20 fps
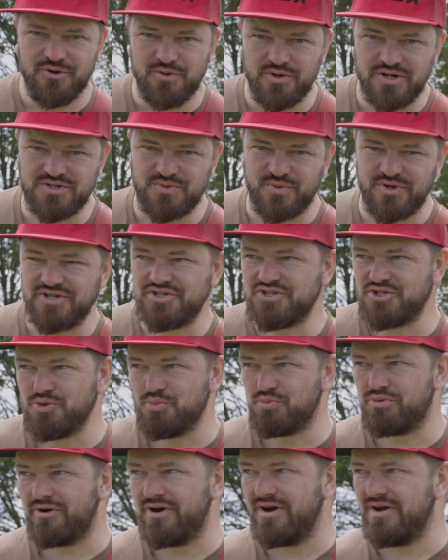Who doesn't want a
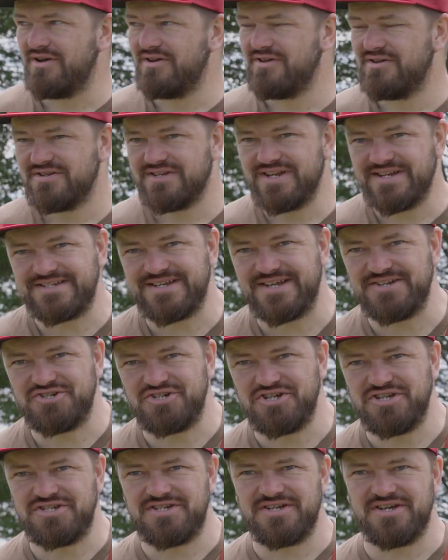Supra? Nissan
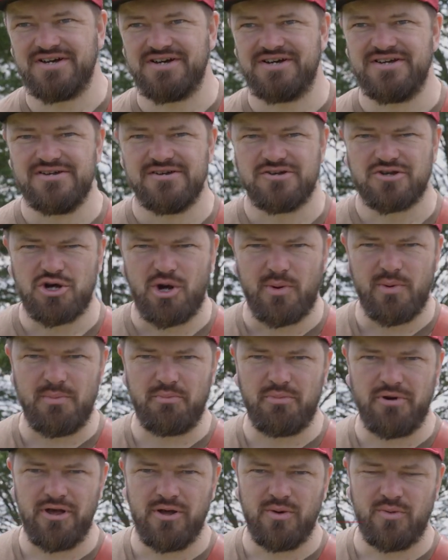GTR. Comment
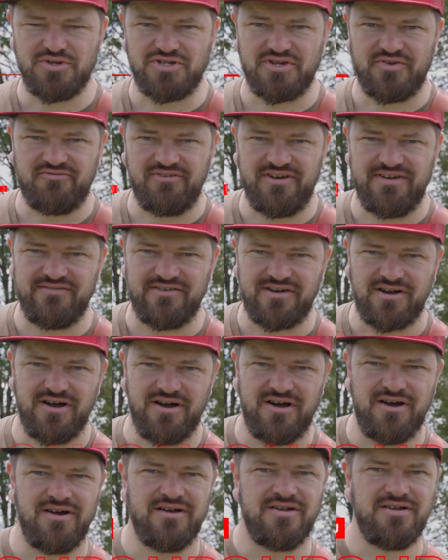below what's your favourite
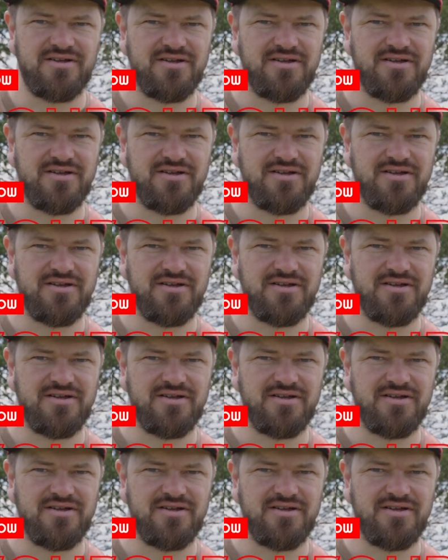car.